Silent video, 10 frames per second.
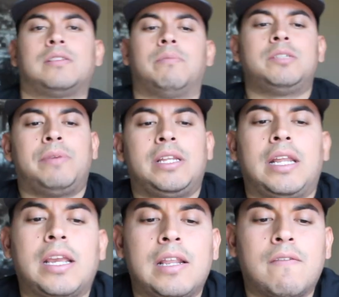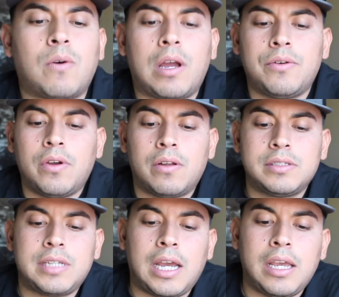somebody's being negative around you all
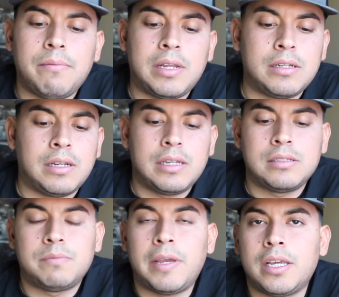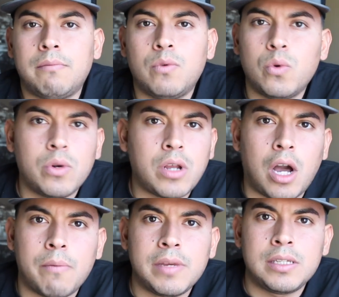the time and, and is making rude
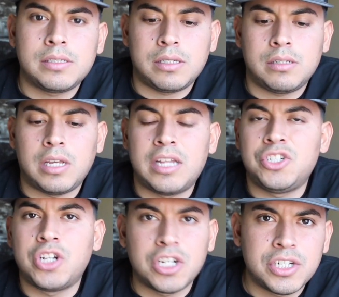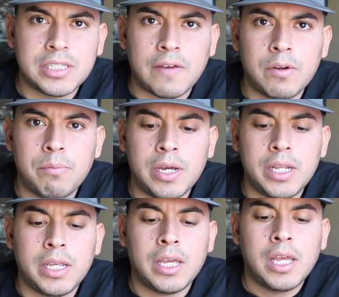comments and, and judges
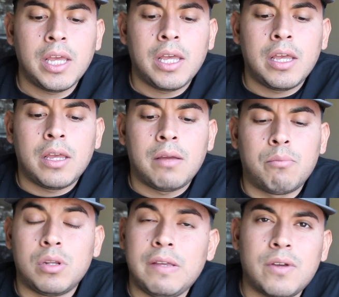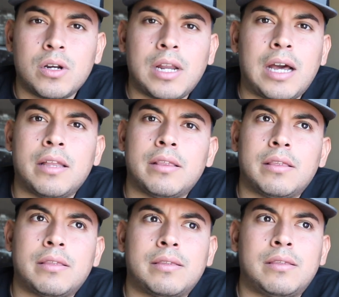everybody, believe it or not,
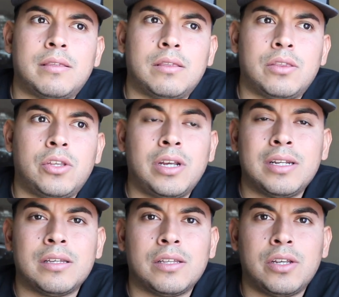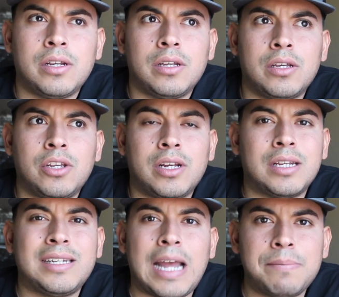you're gonna you're gonna you're
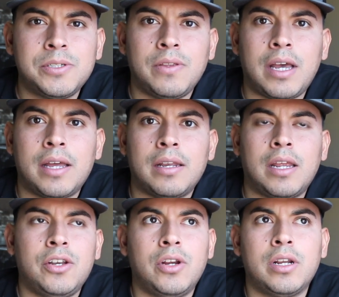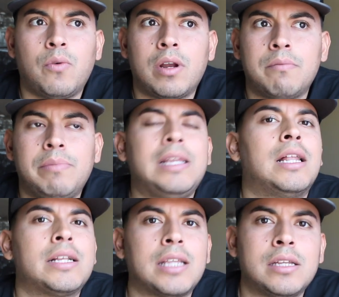gonna adapt to that, and you're gonna wanna be
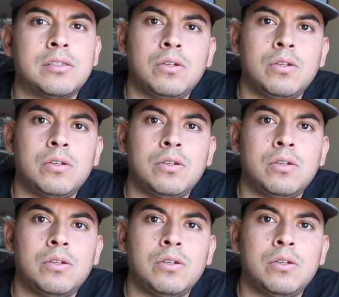like that